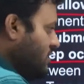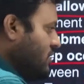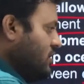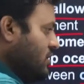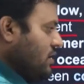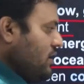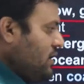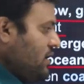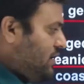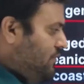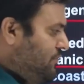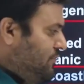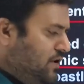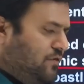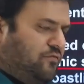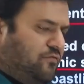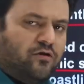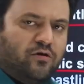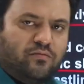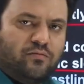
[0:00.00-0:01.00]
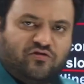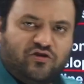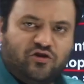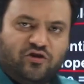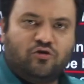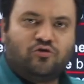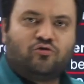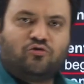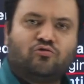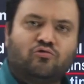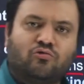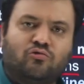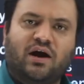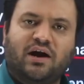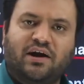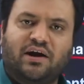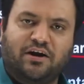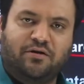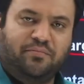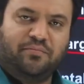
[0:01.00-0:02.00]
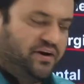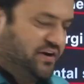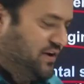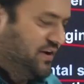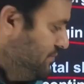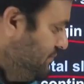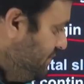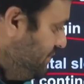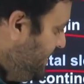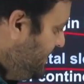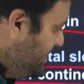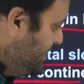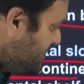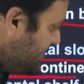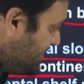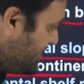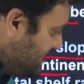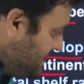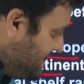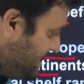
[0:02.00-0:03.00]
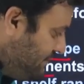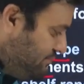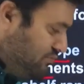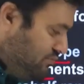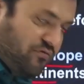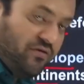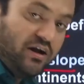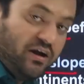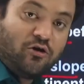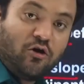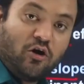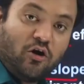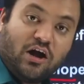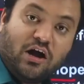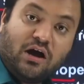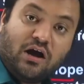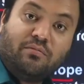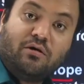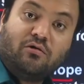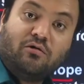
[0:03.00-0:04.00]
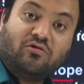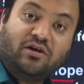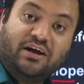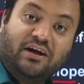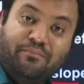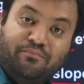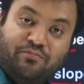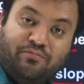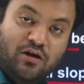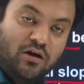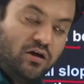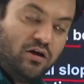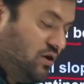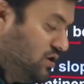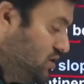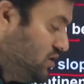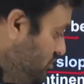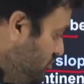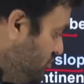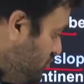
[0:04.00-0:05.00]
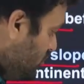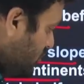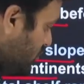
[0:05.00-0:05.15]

roughly from 0 to 200 meter, means the depth, we are talking about depth. So